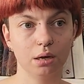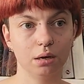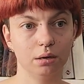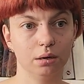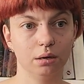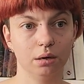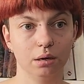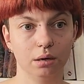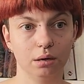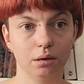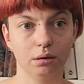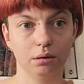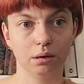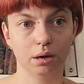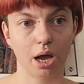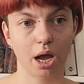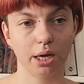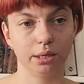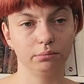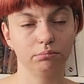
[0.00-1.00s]

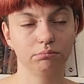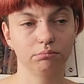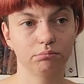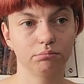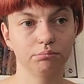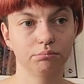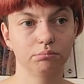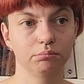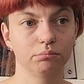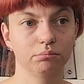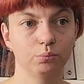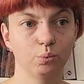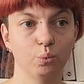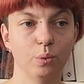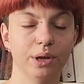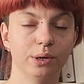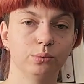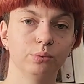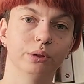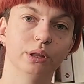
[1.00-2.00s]
I
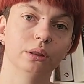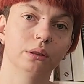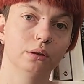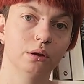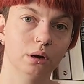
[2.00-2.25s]
went with